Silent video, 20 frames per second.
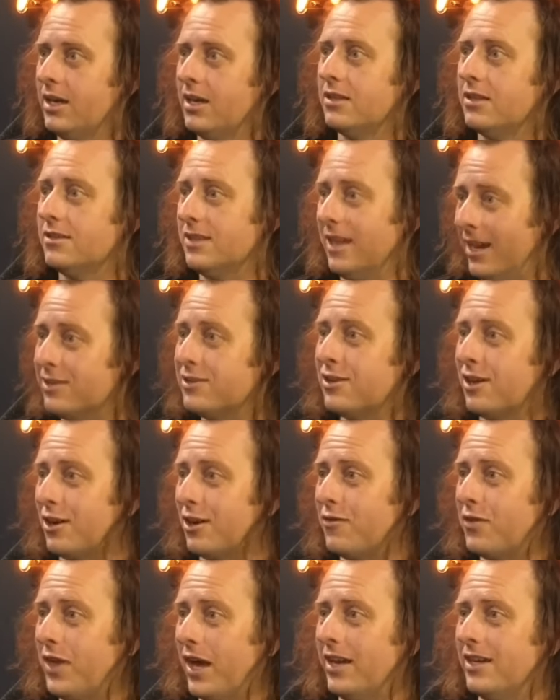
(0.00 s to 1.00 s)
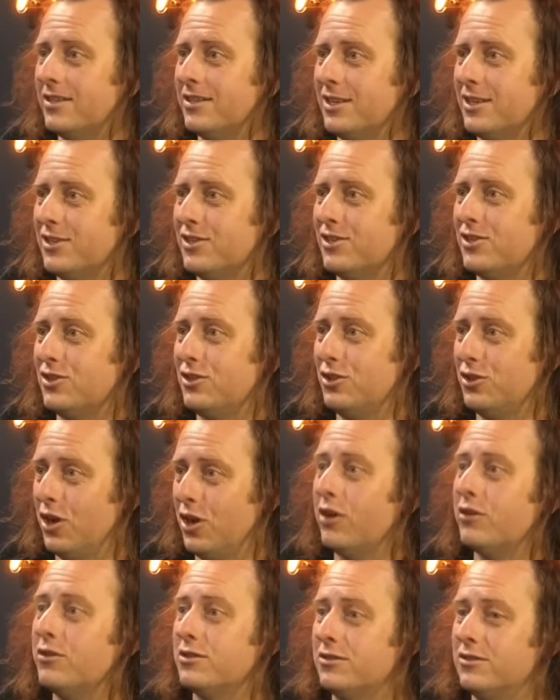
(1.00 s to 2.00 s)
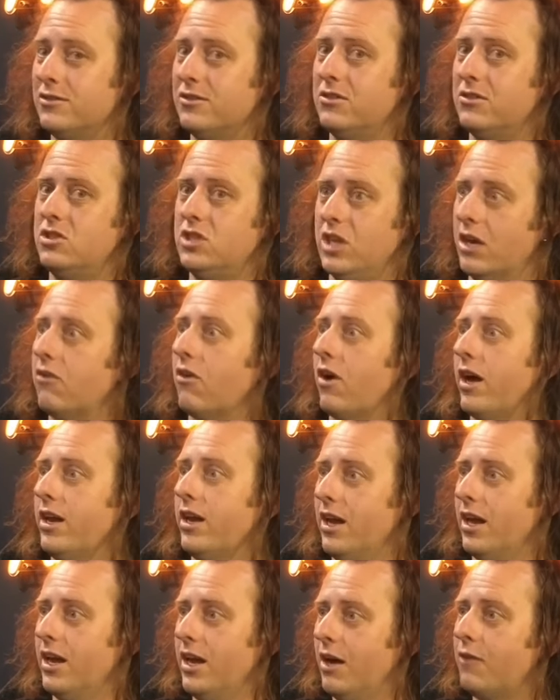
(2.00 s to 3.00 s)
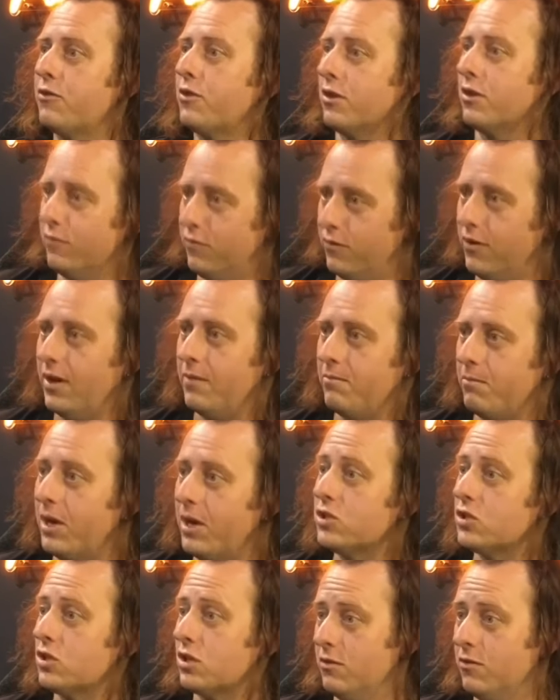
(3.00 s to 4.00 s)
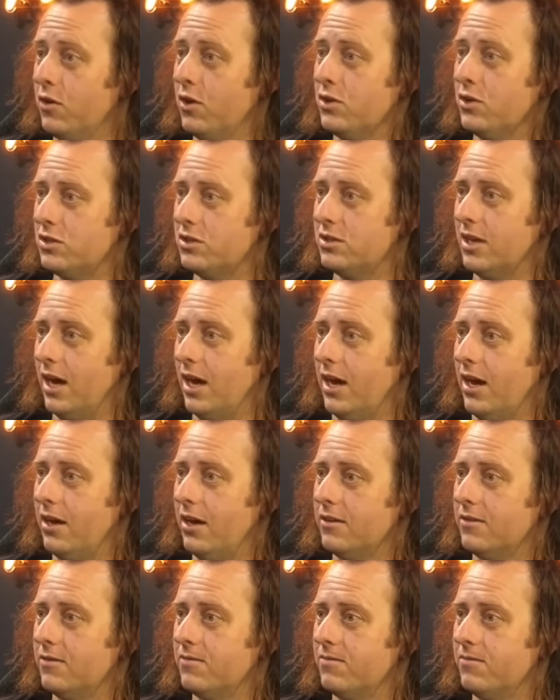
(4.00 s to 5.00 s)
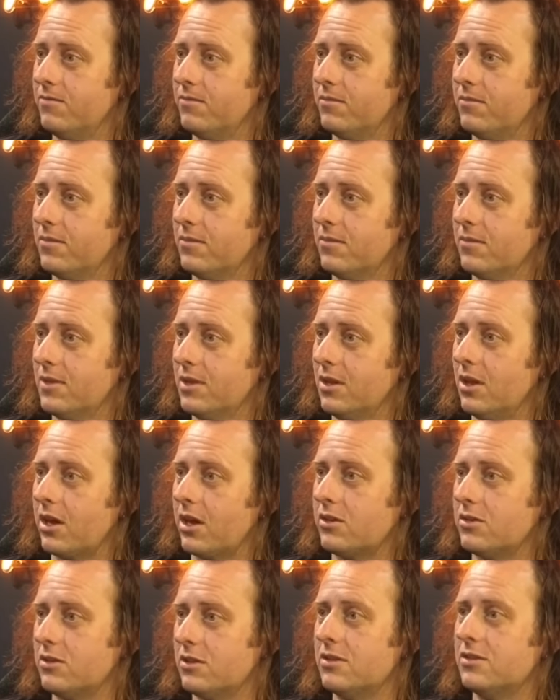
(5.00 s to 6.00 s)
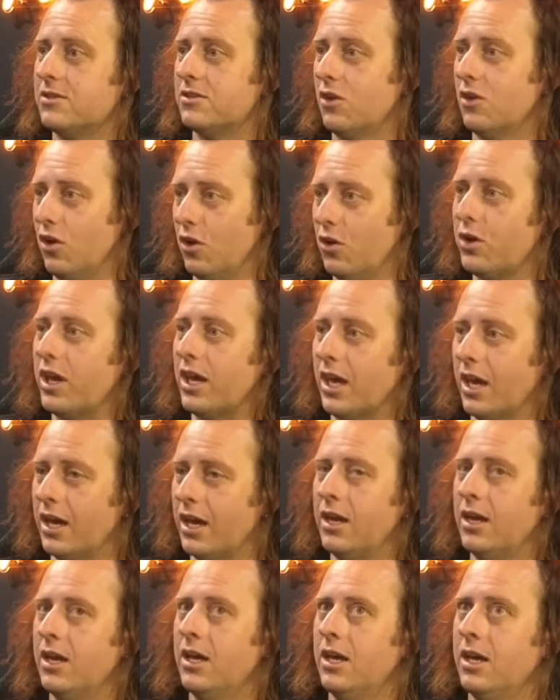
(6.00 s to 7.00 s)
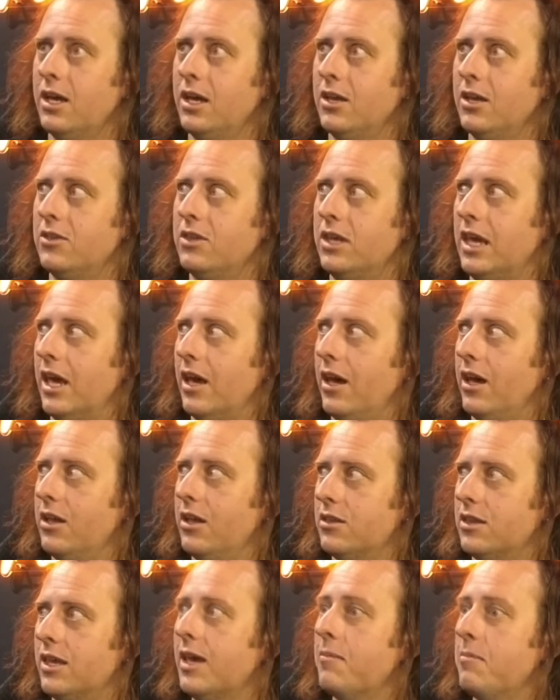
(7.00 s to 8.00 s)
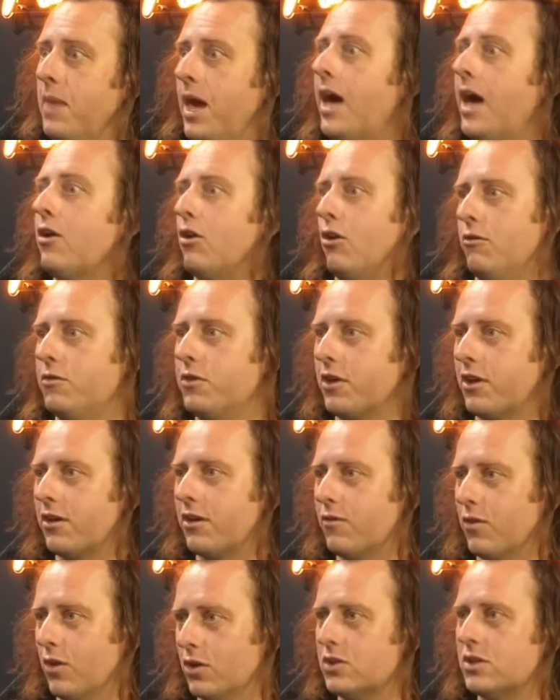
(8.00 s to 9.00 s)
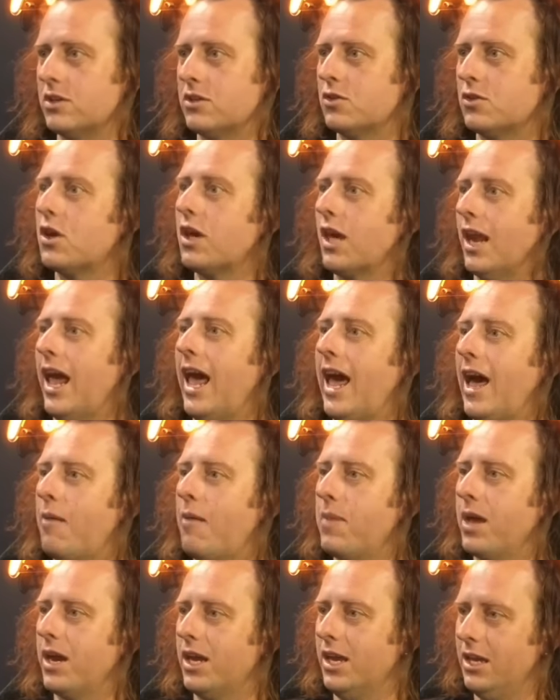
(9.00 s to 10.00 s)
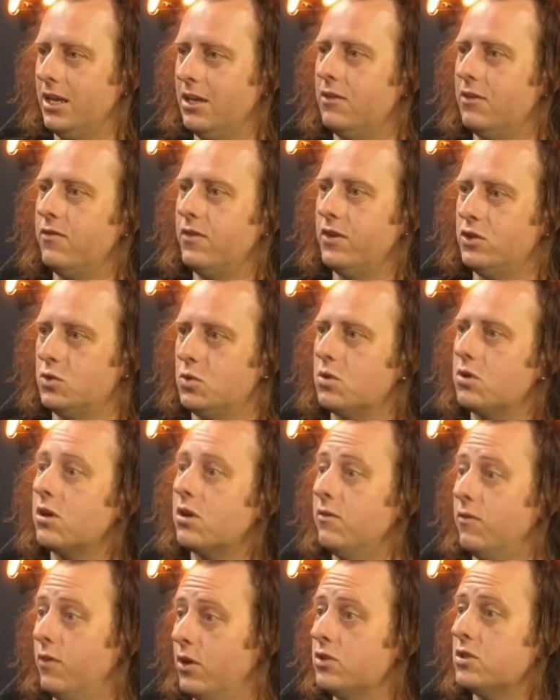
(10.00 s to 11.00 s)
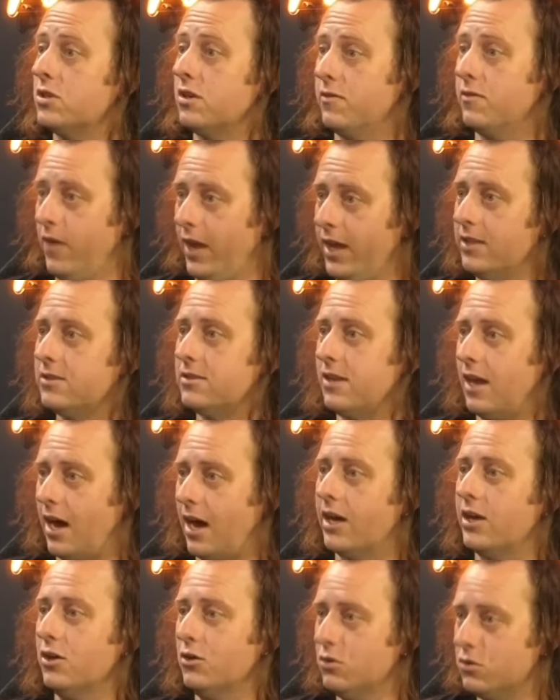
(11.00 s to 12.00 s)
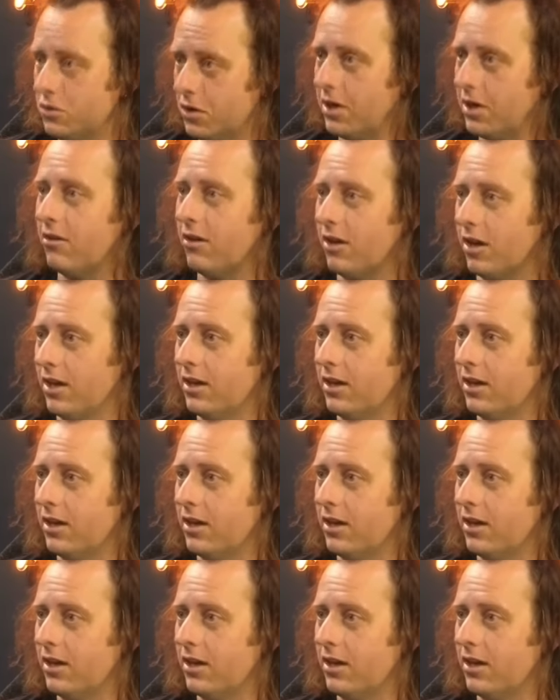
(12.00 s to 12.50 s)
The downside of that is is you don't generate enough con- much conversion data, like because it's not looking at the uh, the amount of the conversion; it's looking at how many individual conversion events are you triggering.